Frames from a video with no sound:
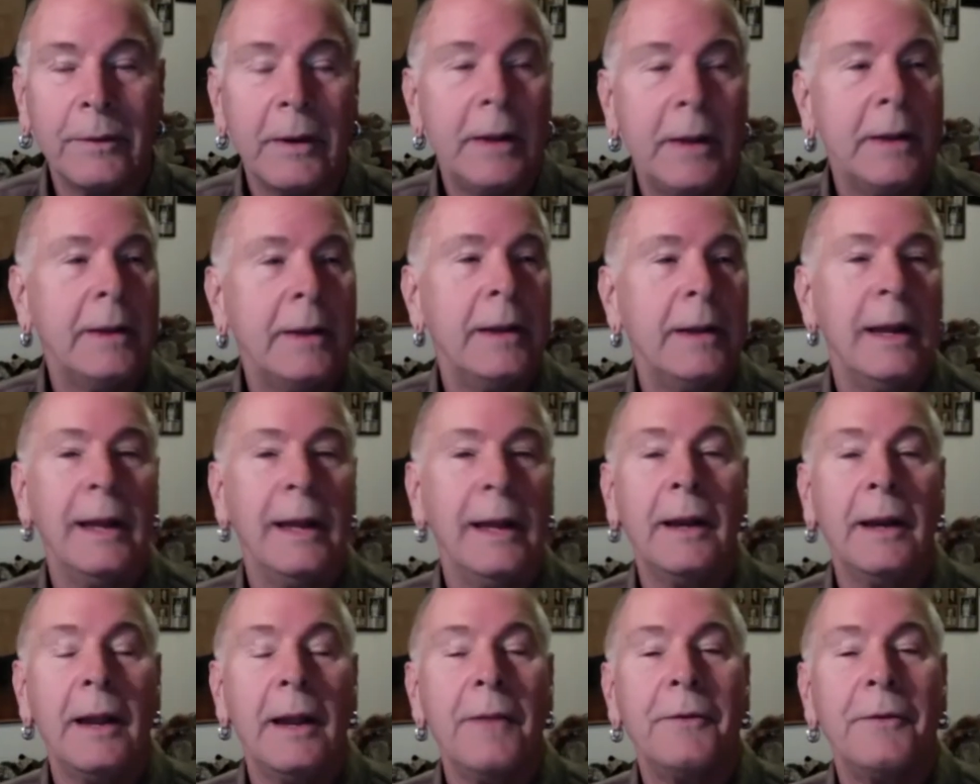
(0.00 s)
and
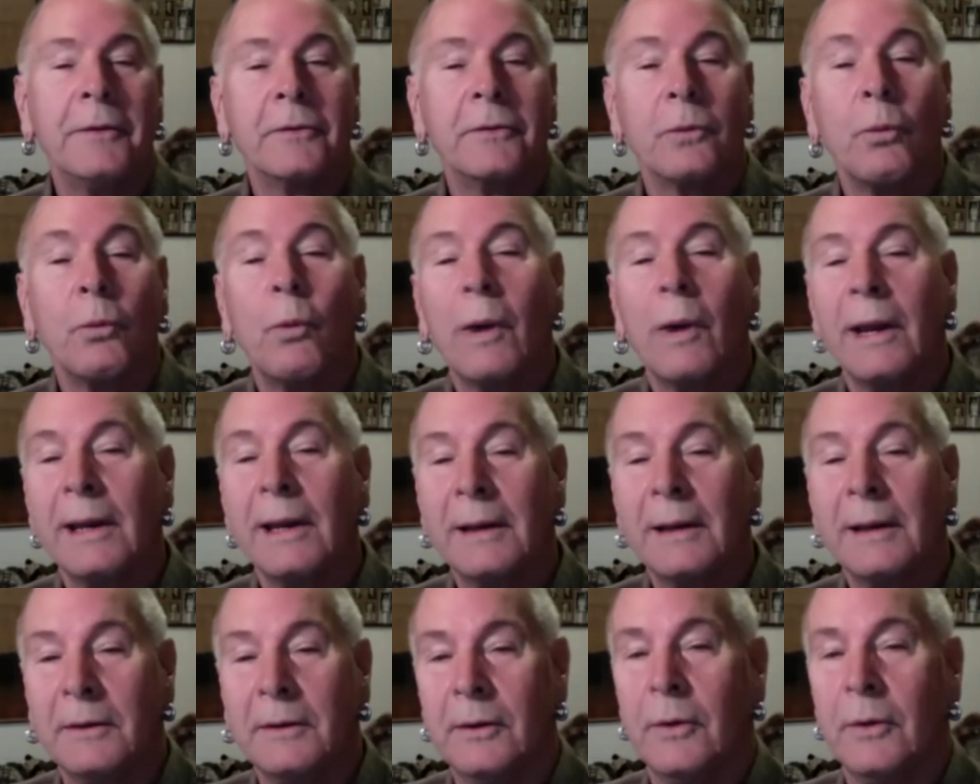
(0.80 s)
there's a way to
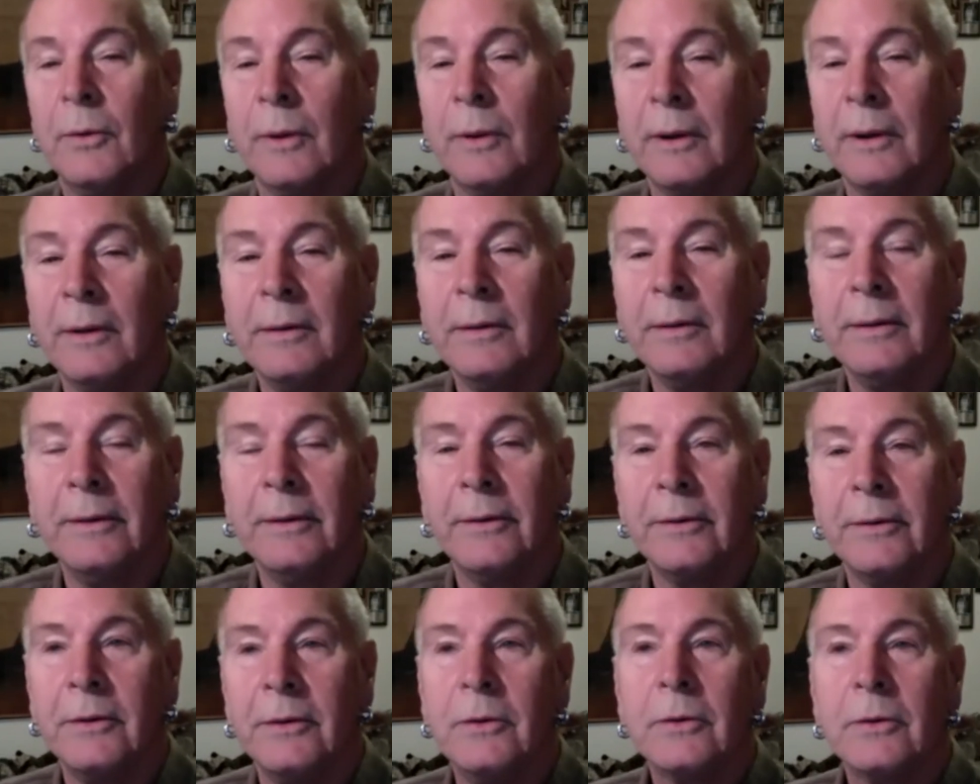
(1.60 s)
do it.
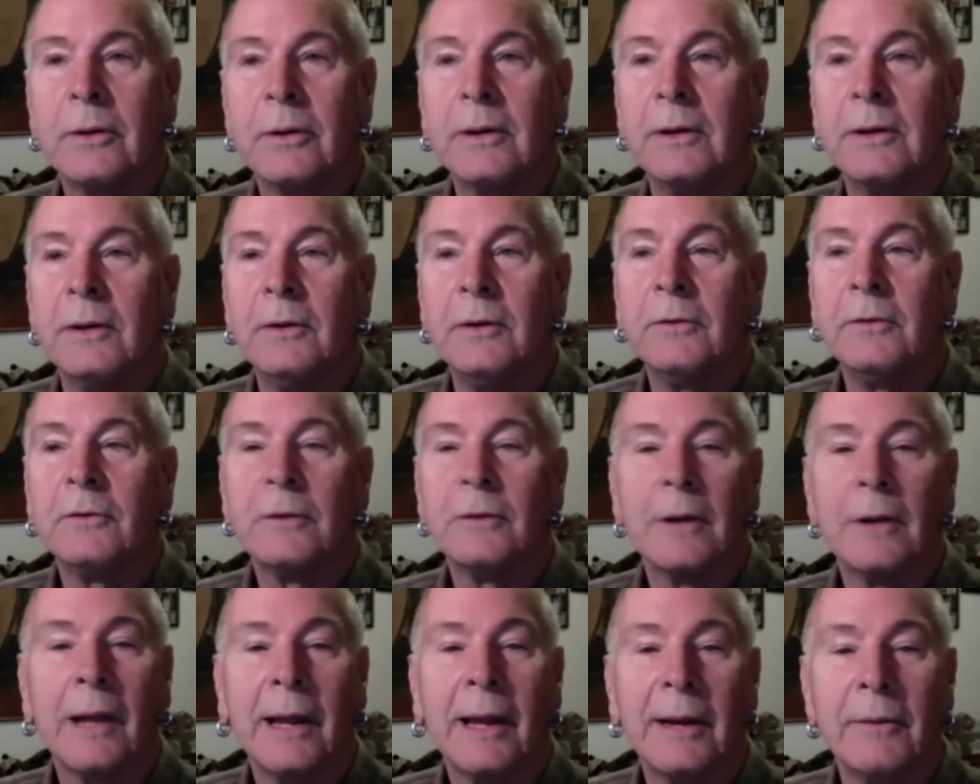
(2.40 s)
You can use your
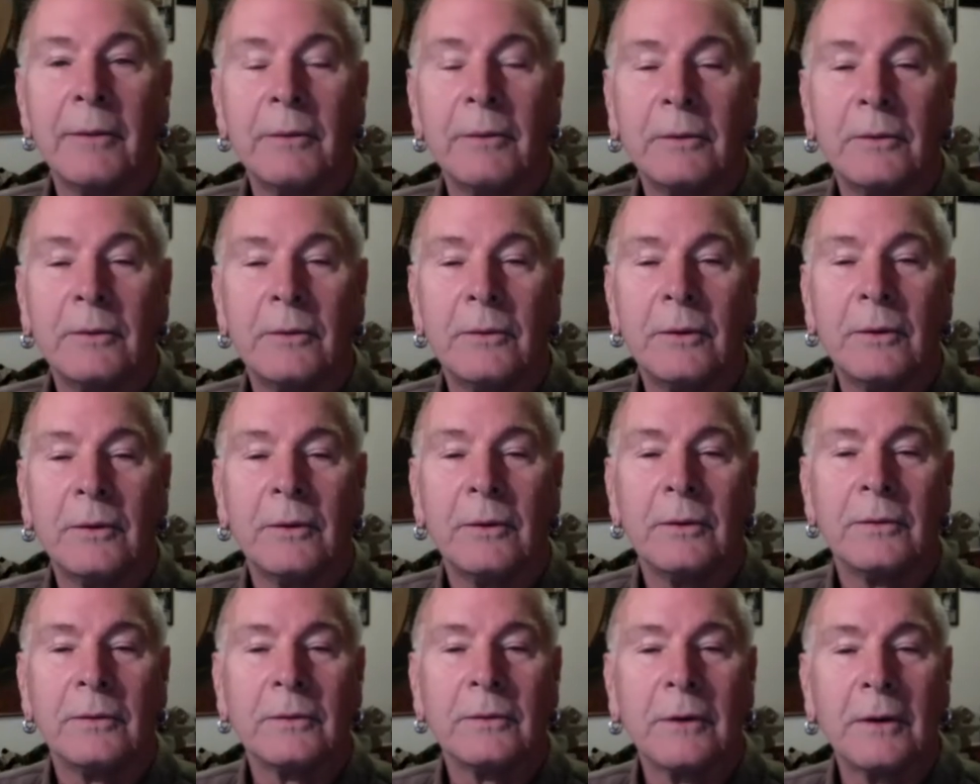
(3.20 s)
language,
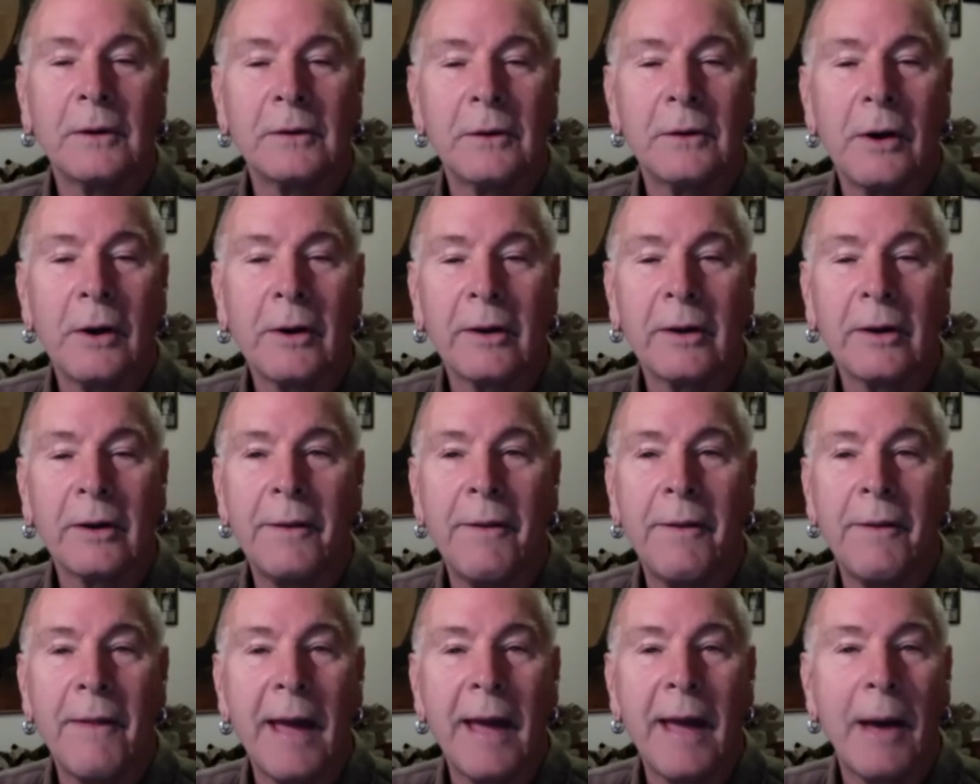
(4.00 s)
start talking
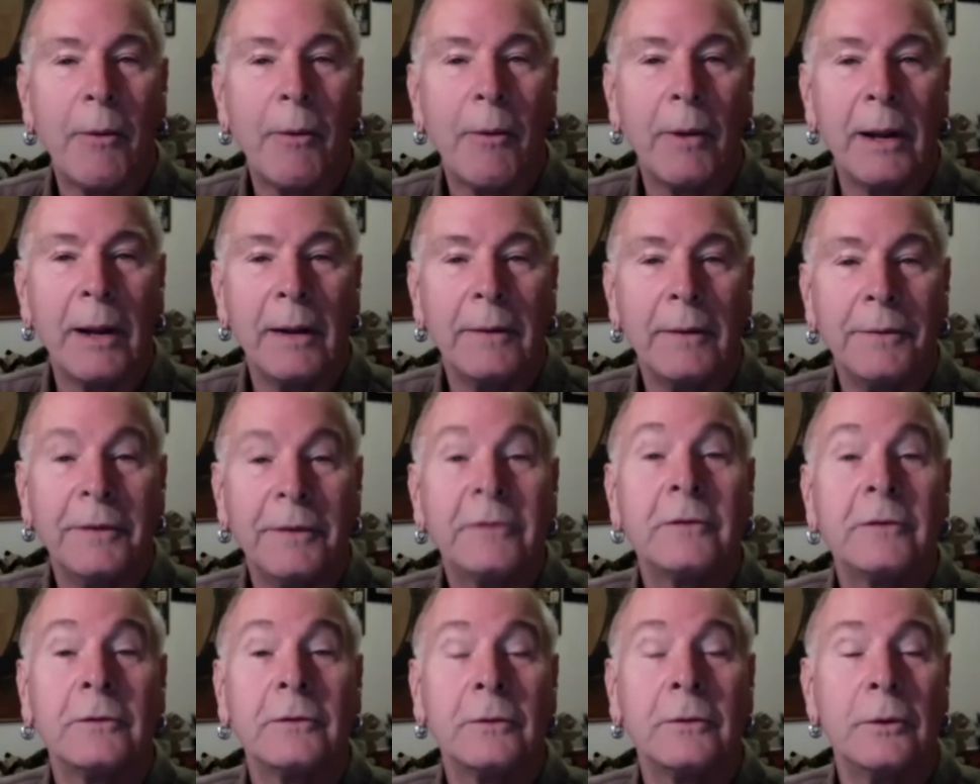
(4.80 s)
that way. This
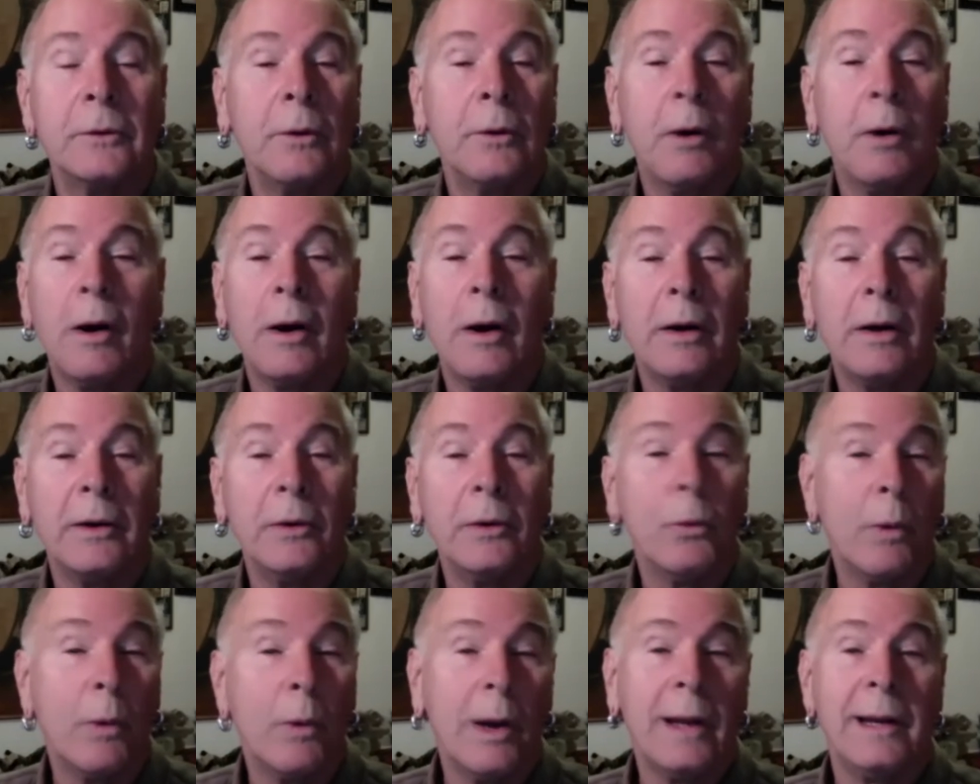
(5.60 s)
is who you are. You're
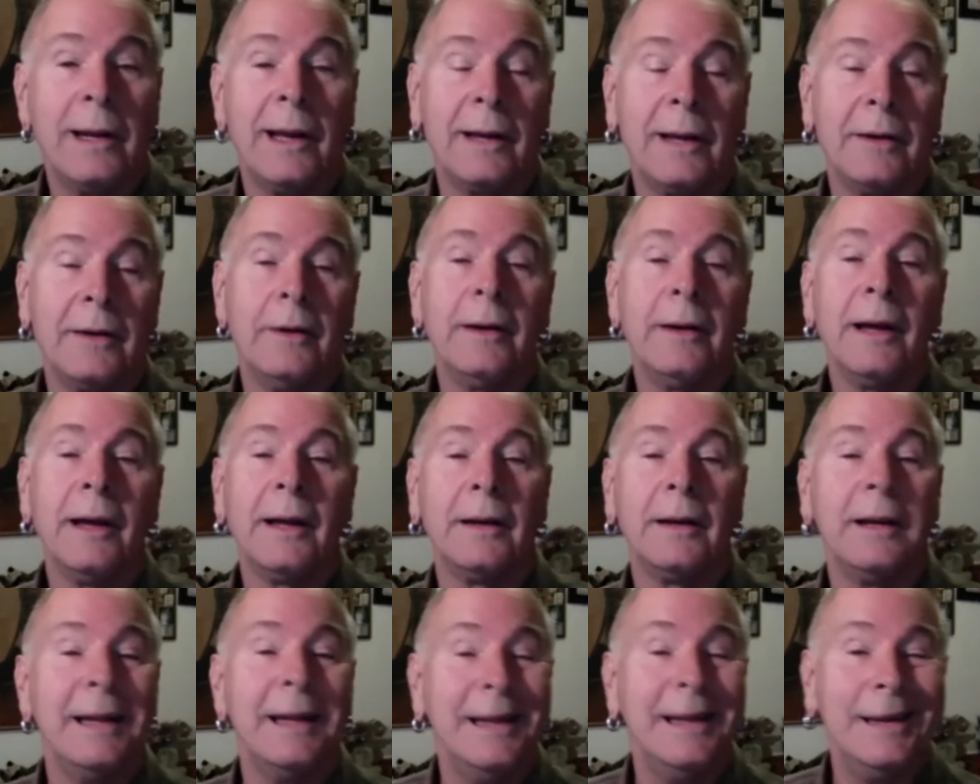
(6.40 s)
Wyandotte. You're not
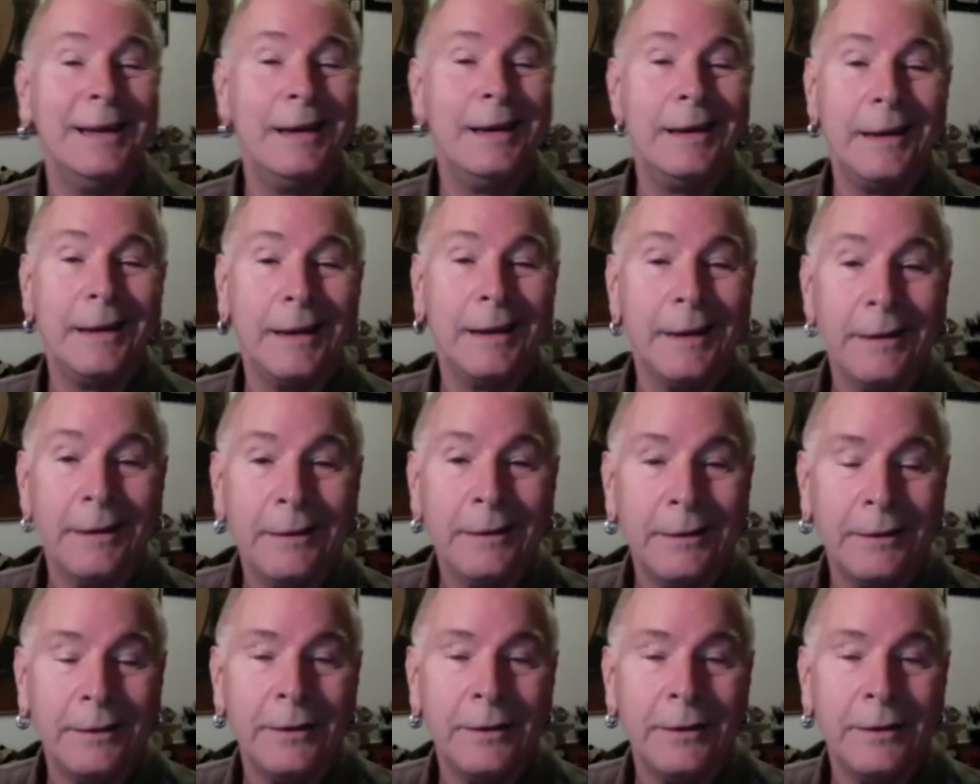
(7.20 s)
Indian.